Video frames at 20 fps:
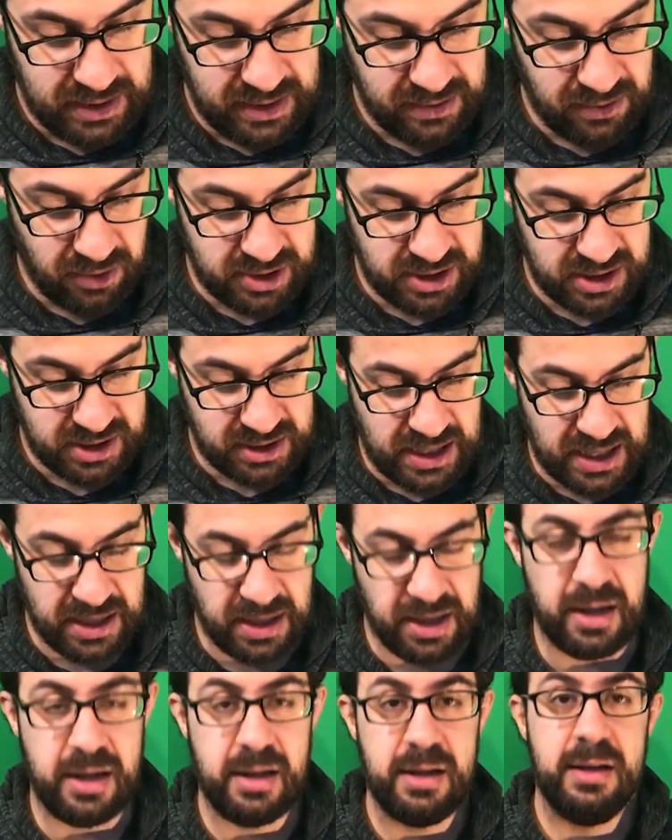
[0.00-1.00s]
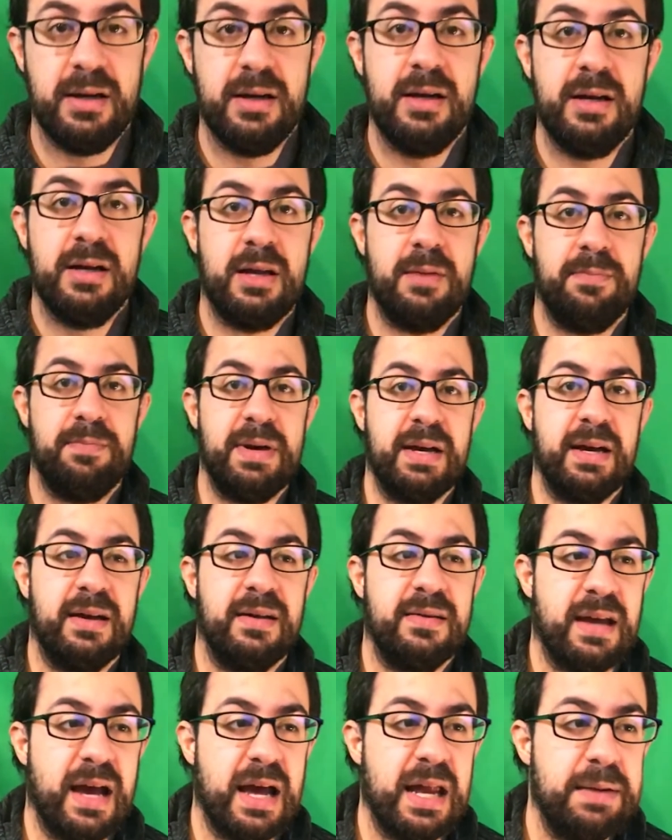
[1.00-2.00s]
Oh. These are just kind of the
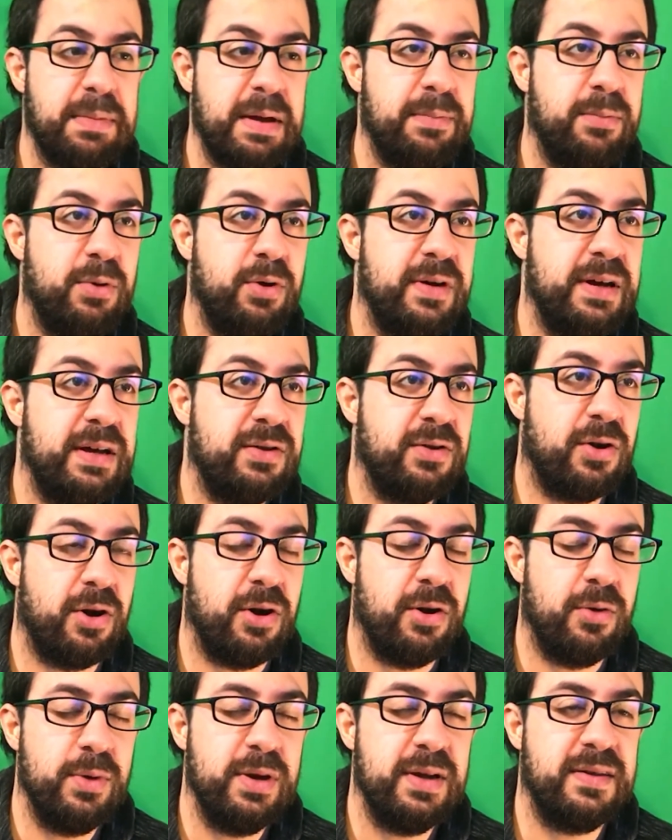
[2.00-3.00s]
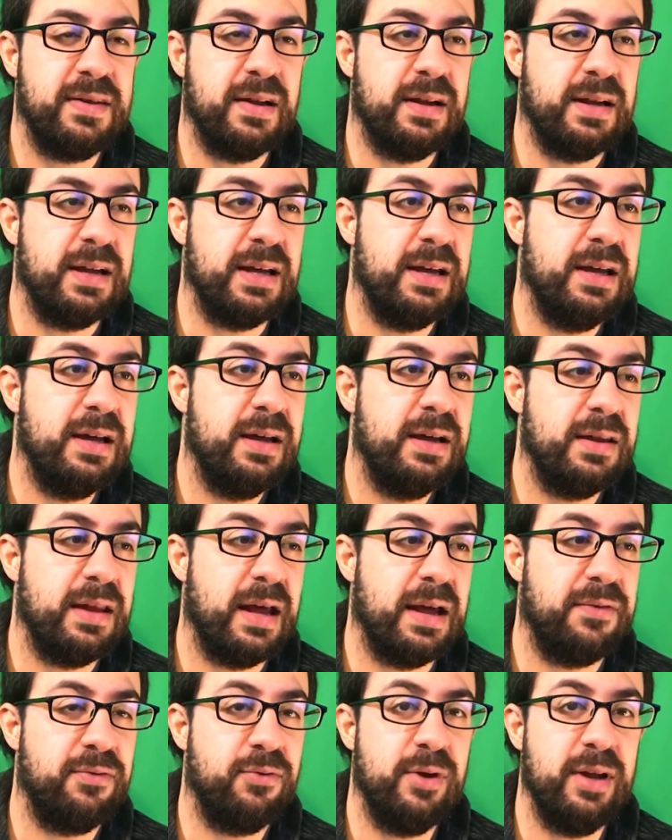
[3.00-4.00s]
biggest anime movies or recently
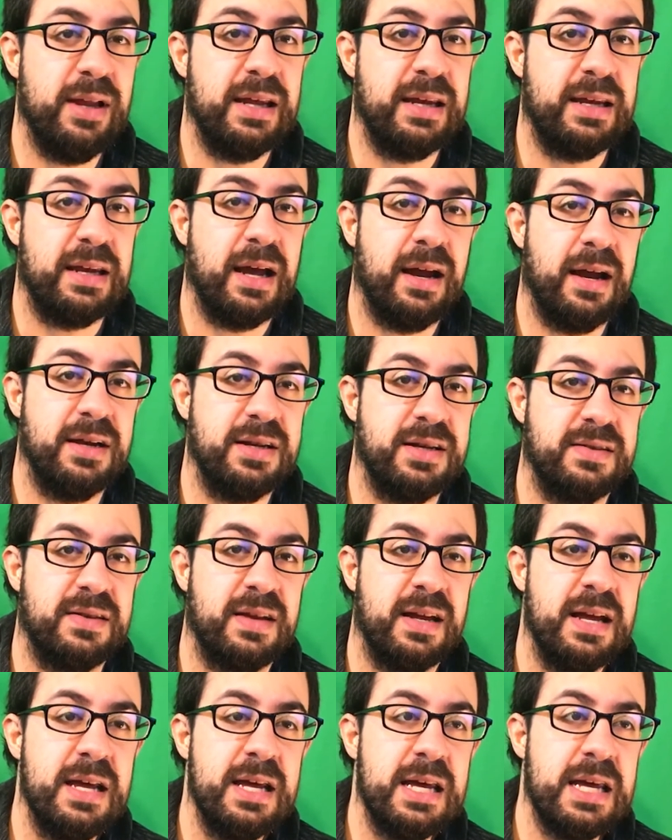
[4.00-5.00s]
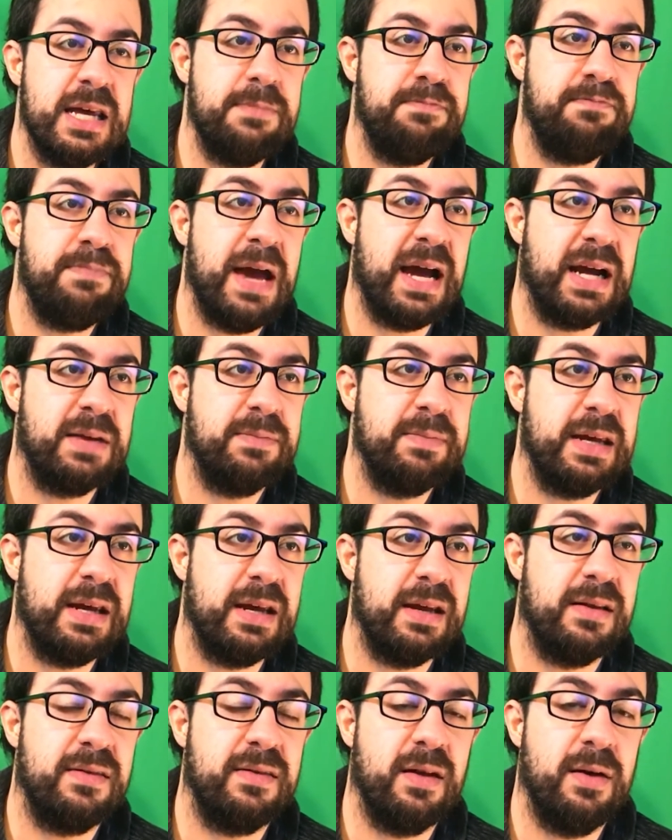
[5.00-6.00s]
that really kind of just impact me
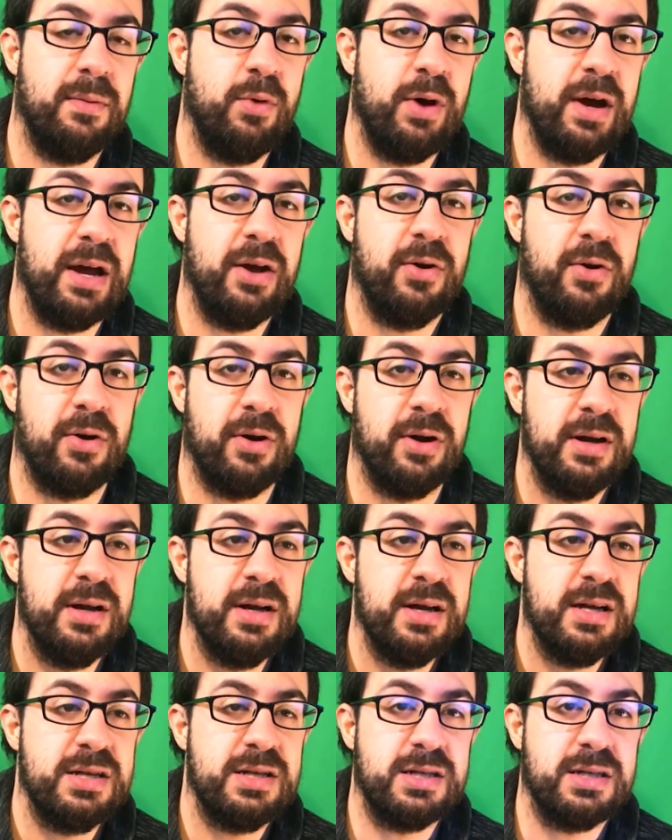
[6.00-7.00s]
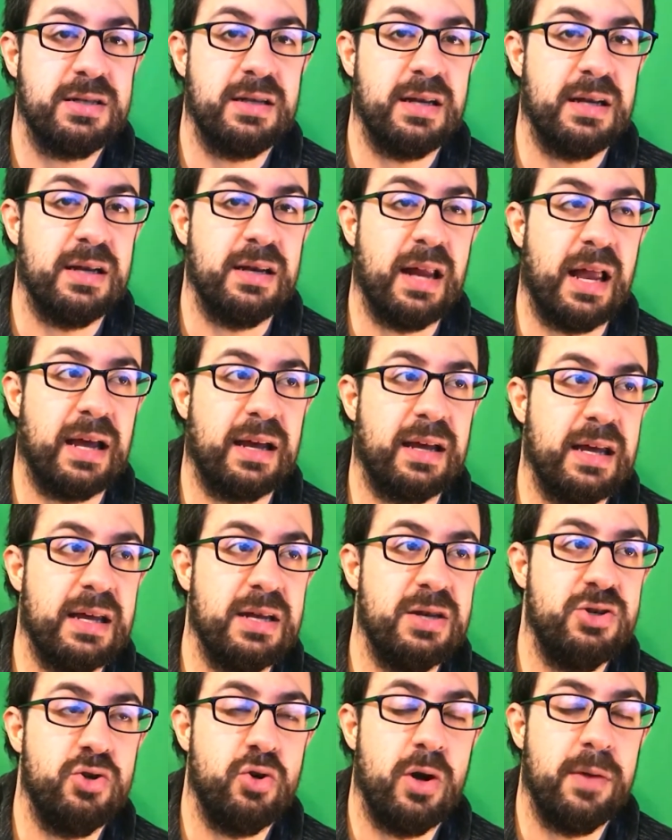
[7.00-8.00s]
in some way or just in like
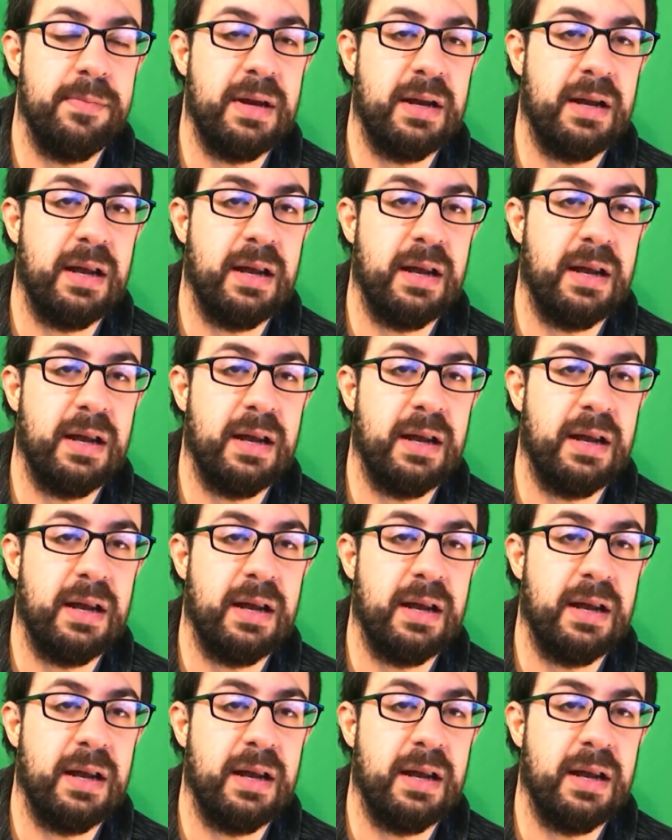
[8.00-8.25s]
enjoyment